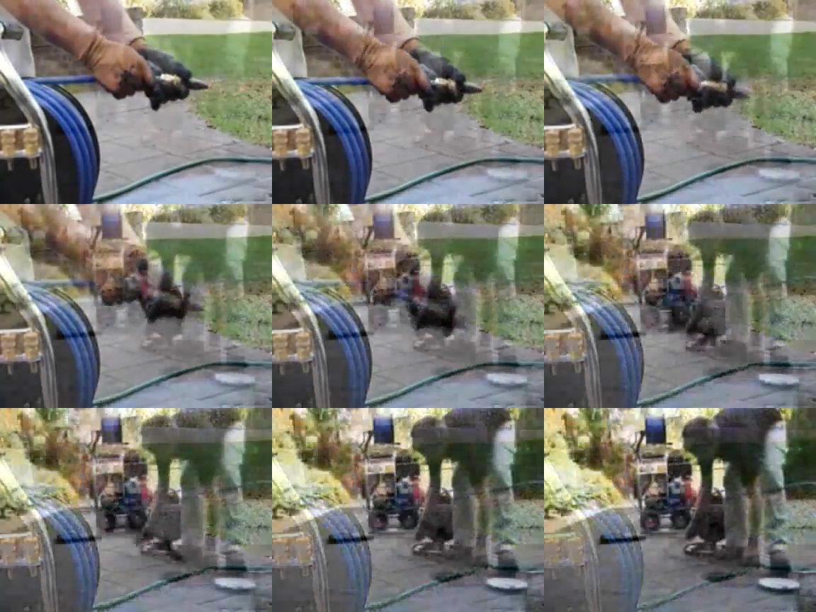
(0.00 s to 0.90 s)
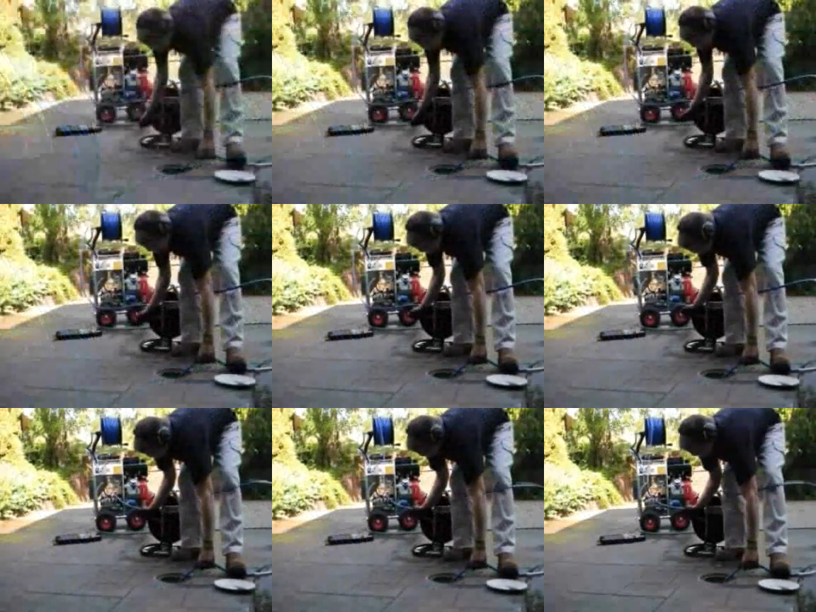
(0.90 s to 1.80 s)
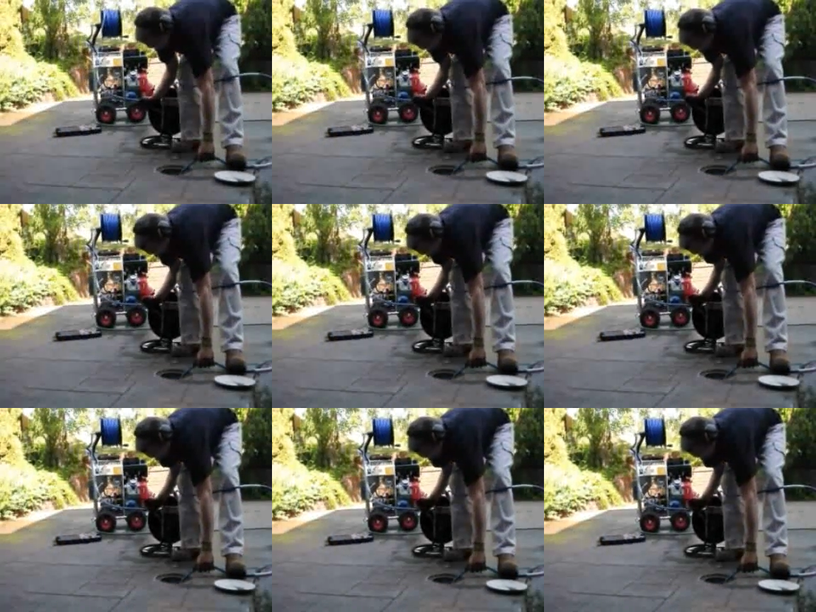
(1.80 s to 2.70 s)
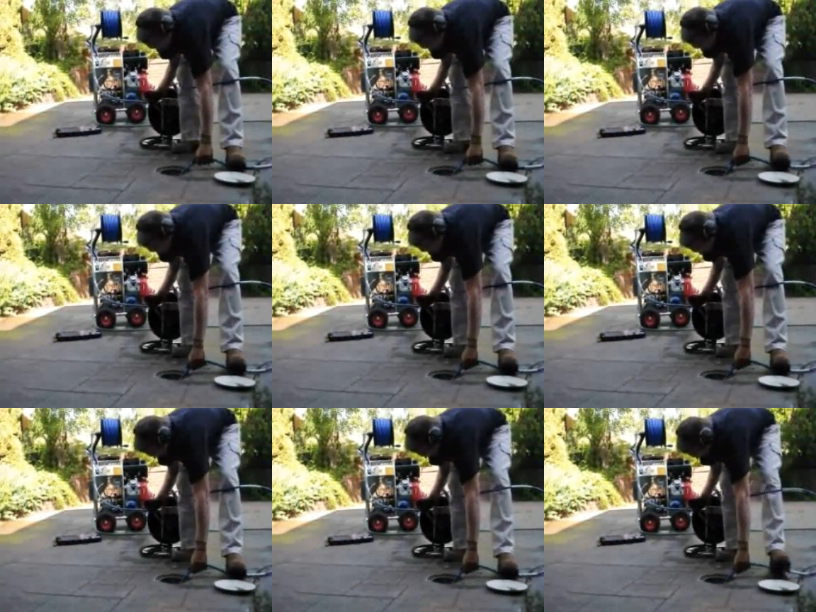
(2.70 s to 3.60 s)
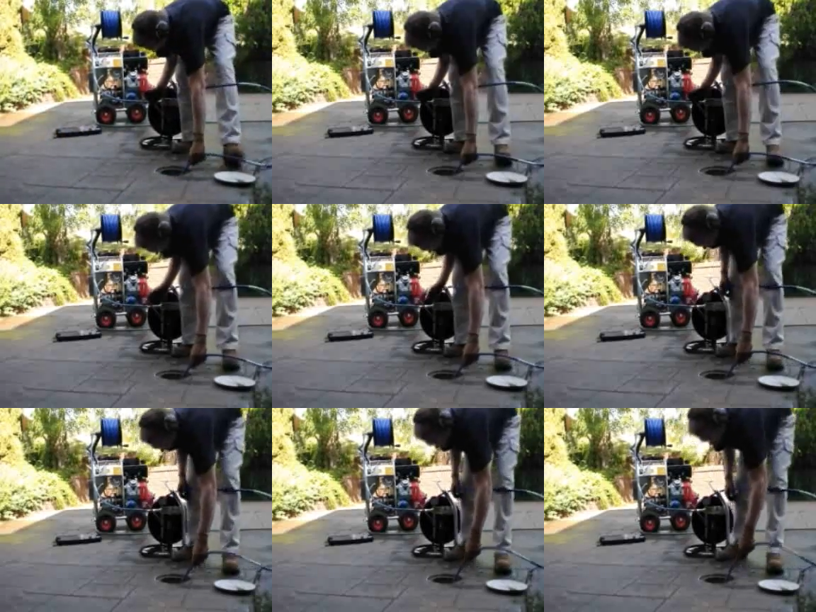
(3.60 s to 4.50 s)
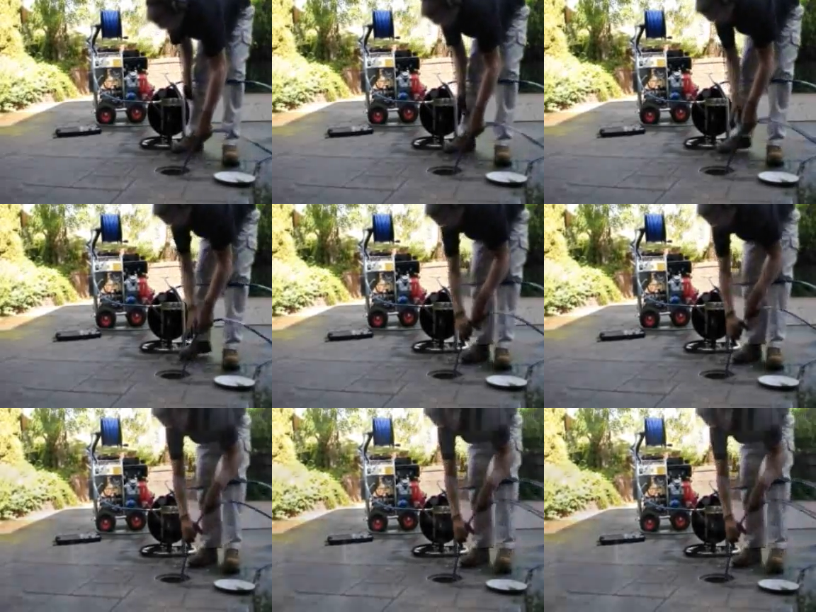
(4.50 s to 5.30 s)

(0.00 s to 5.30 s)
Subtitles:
[unreadable: no face in view]